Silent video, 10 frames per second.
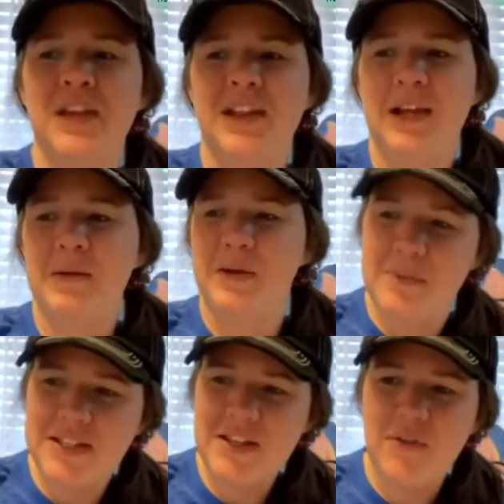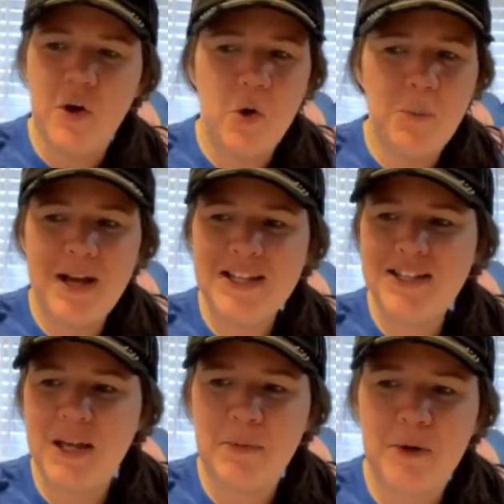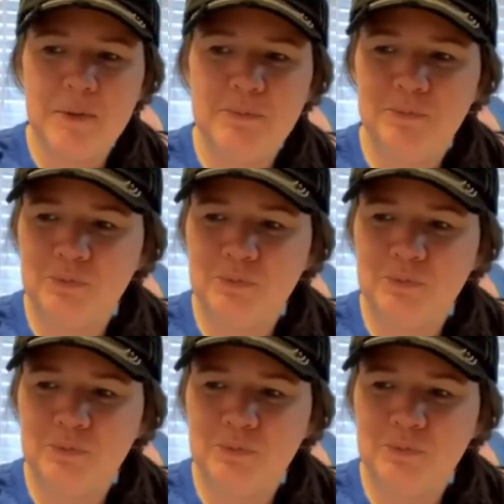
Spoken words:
I'm giving myself a whole bye summer.